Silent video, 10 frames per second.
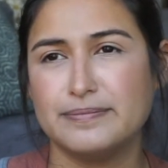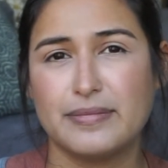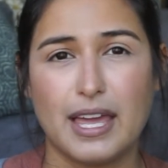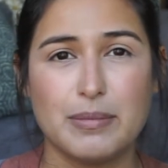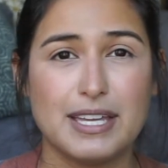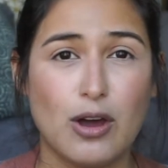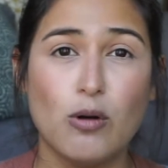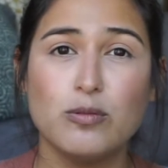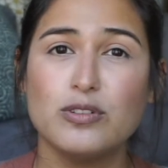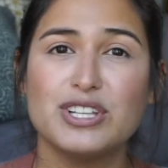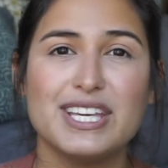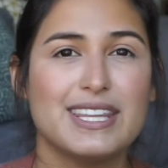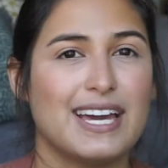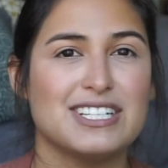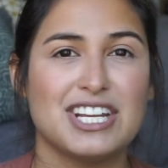I mean, hopefully
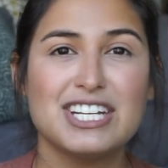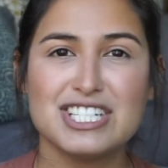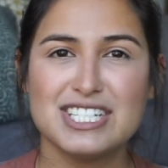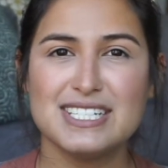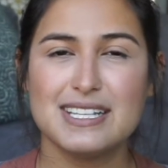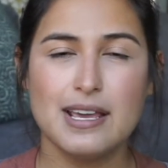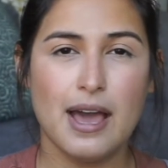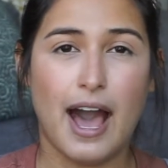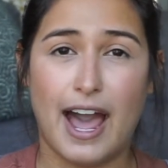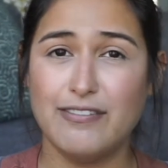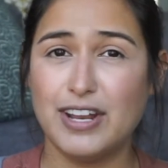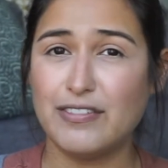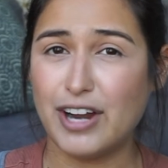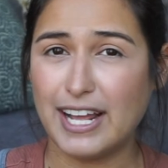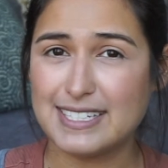that changes. I've
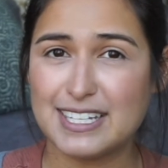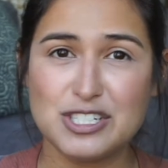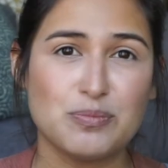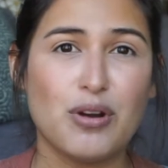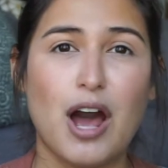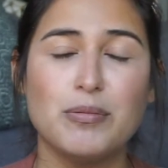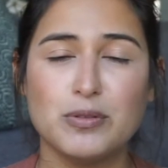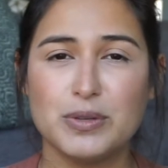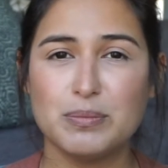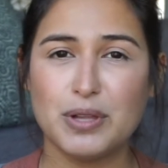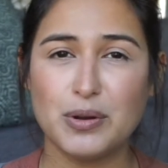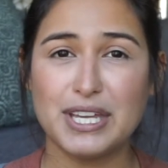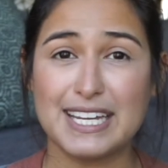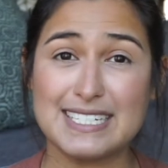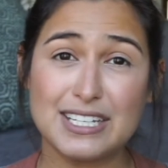never had such a problem with
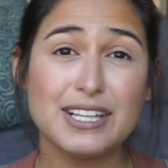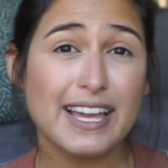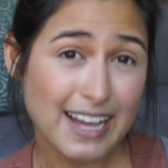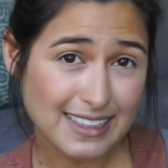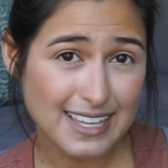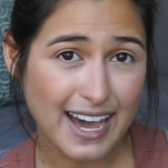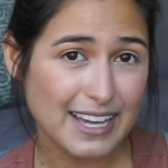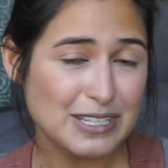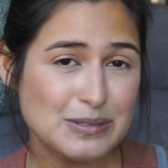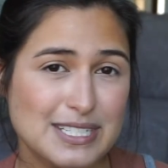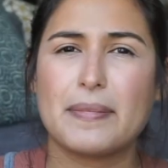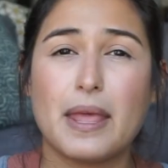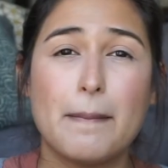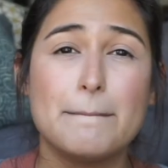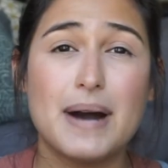bloating until I got the IUD.
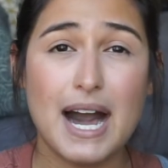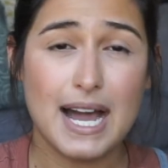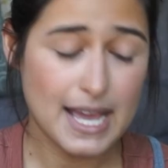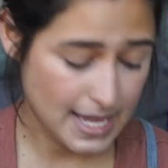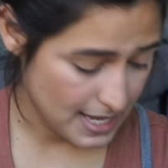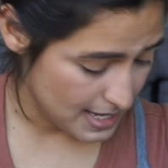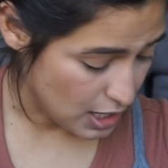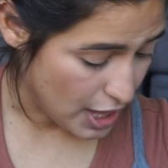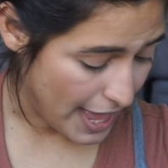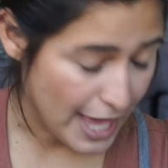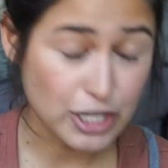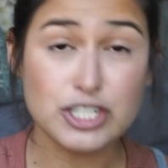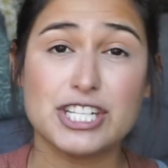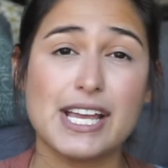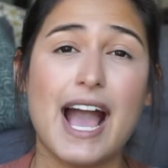My
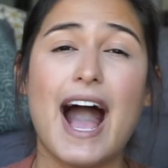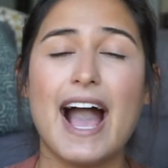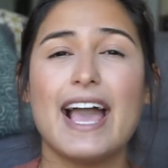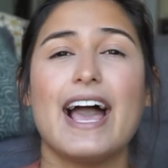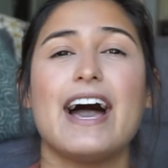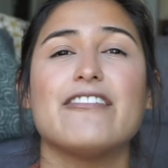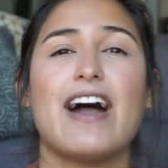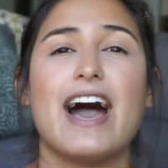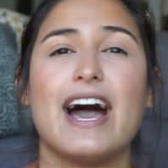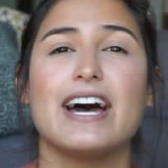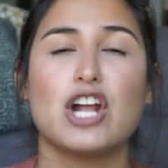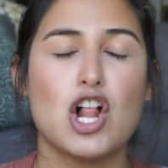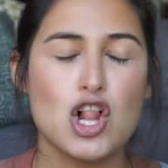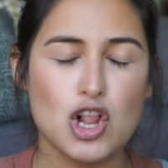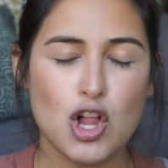energy, I have had
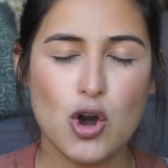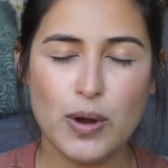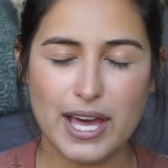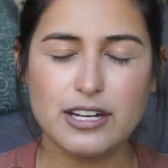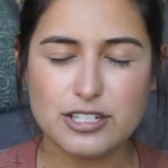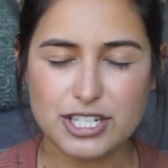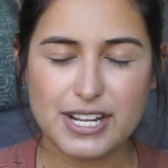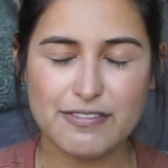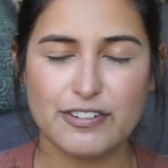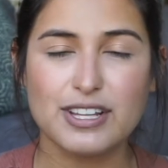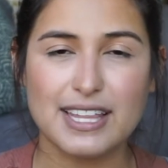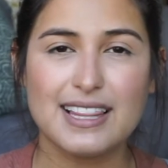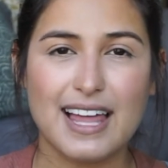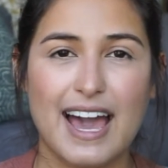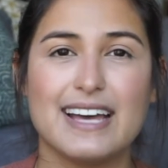low energy for the
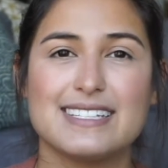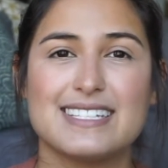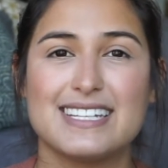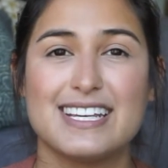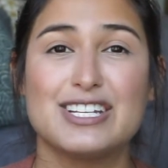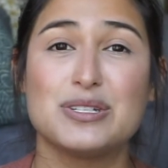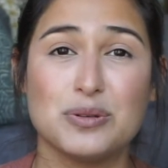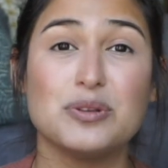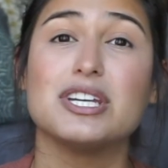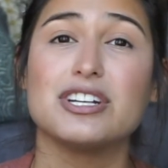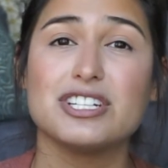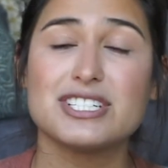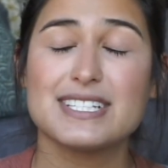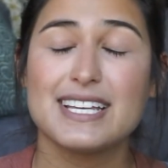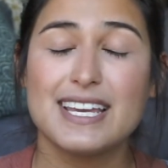last 2
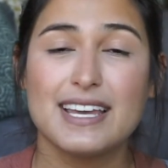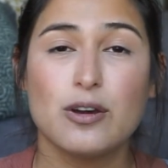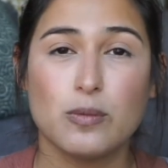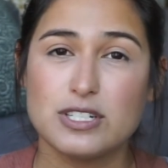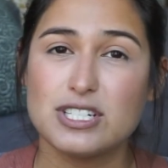years, which